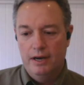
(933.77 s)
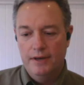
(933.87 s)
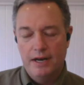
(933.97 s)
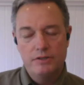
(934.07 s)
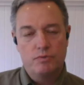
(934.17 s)

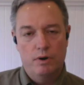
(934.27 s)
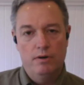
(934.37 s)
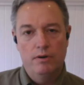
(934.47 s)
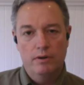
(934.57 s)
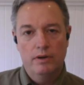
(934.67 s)
That is
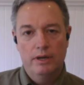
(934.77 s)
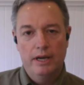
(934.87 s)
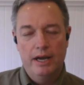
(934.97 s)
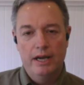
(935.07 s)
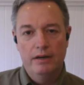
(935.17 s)
wrong.
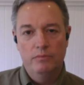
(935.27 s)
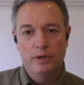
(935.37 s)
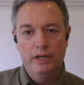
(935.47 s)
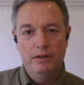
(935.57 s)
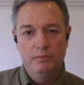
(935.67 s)

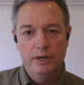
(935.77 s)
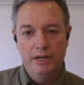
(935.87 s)
And we